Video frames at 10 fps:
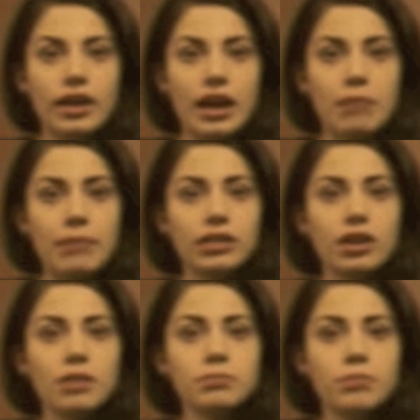
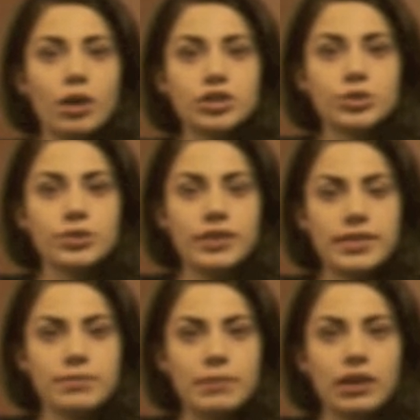Amalgam bonds to
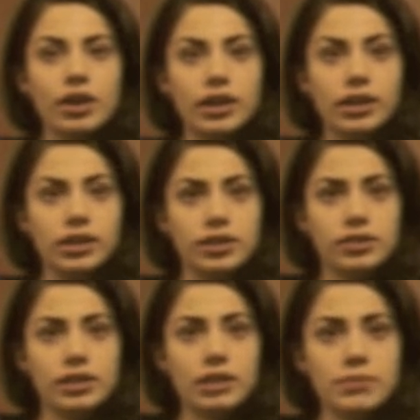teeth mechanically.
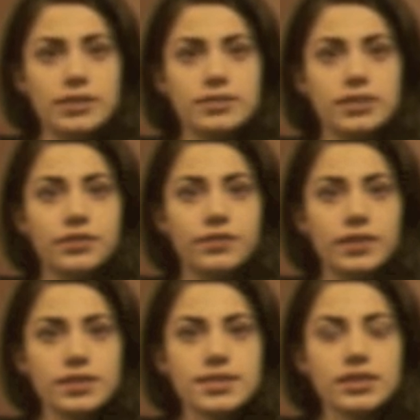That means it
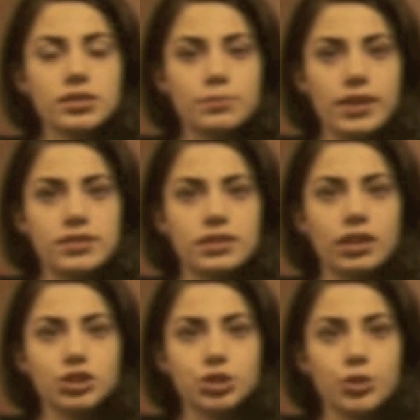fills the space
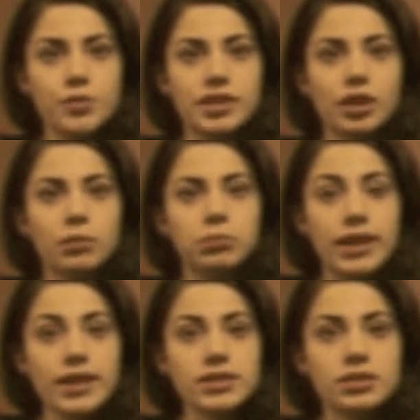and grooves that are
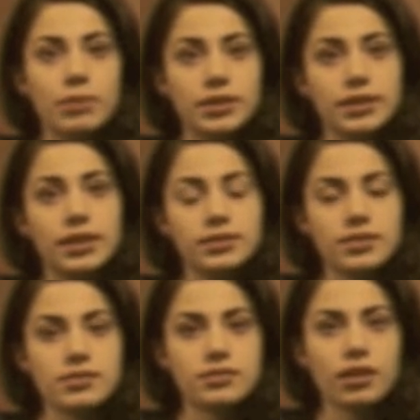placed by the
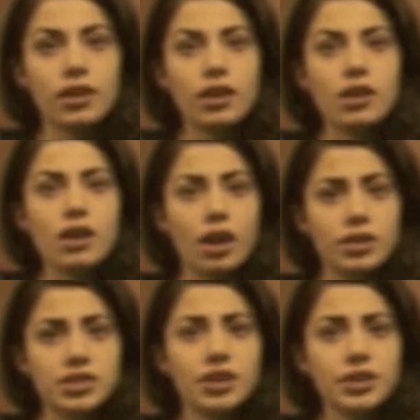dentist.
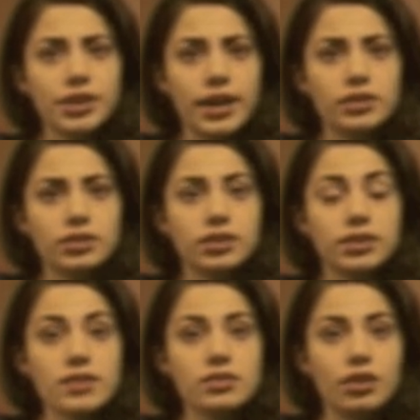On the other hand,
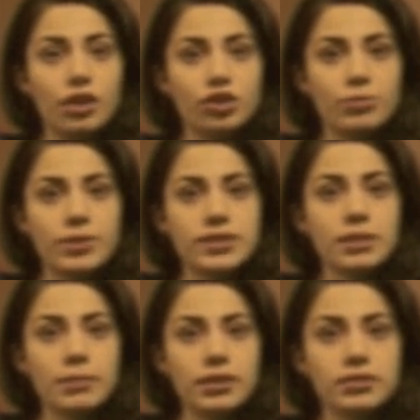glass ionomer
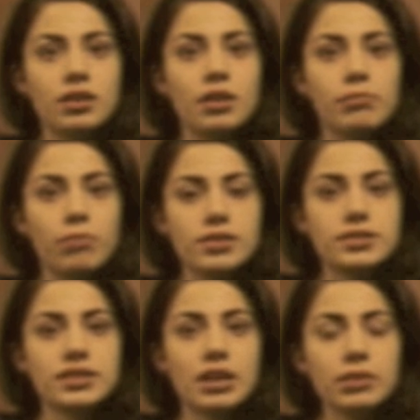cement
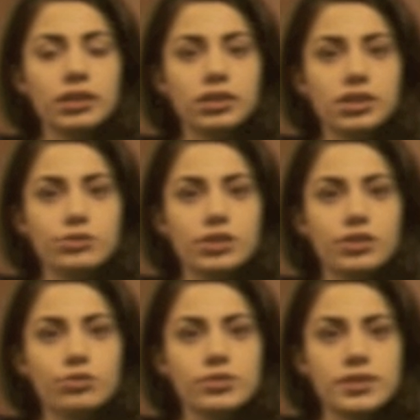bonds chemically to the
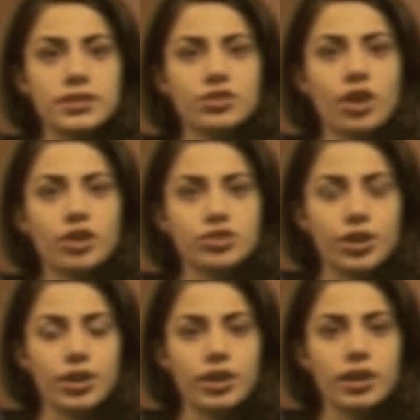tooth structure.